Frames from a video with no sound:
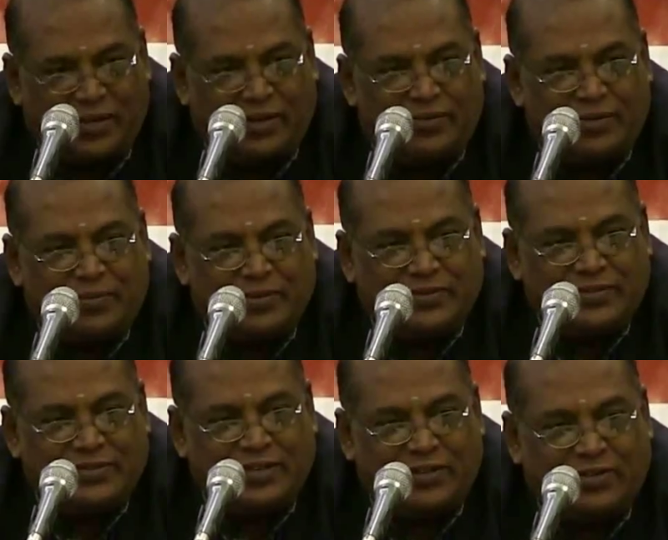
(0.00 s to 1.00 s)

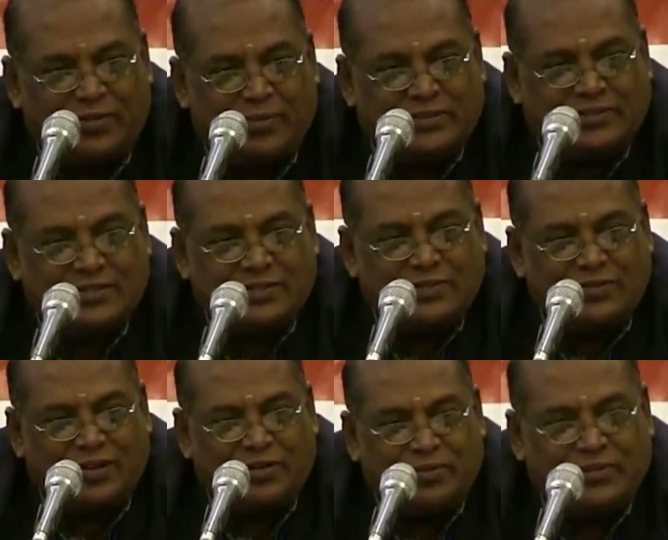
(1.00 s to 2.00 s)
Iron deposits in
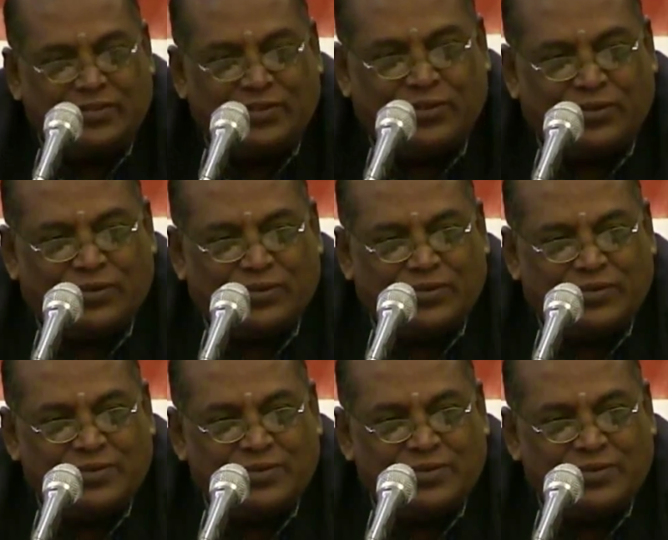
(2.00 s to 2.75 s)
Kolhan basin? No.